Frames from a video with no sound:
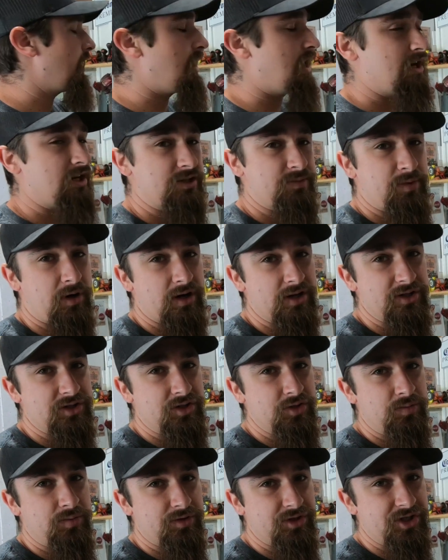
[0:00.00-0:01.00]
I just bought it
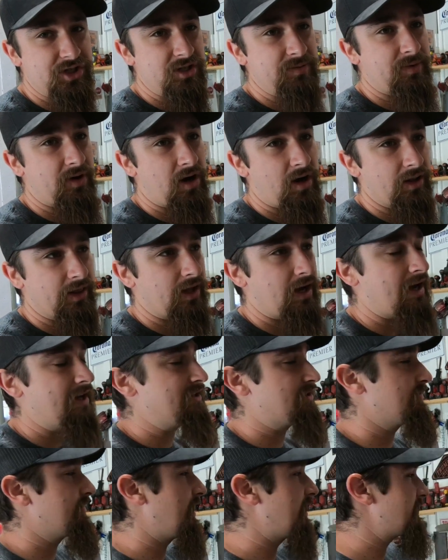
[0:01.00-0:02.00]
super cheap
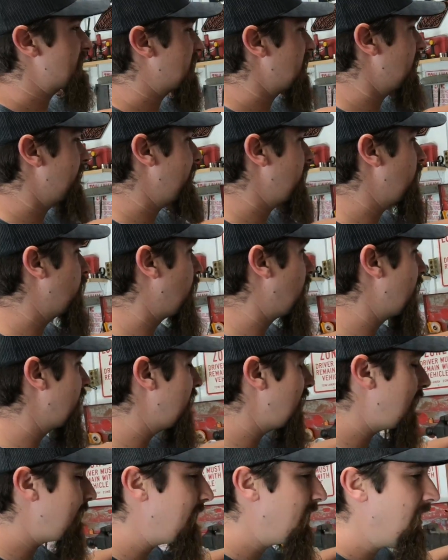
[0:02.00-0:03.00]
online, so that's gonna be one of
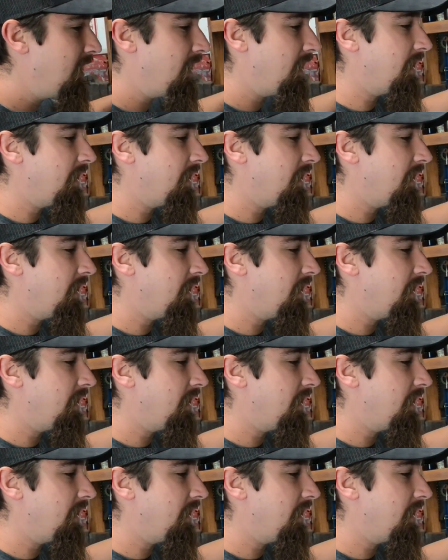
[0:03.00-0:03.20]
them.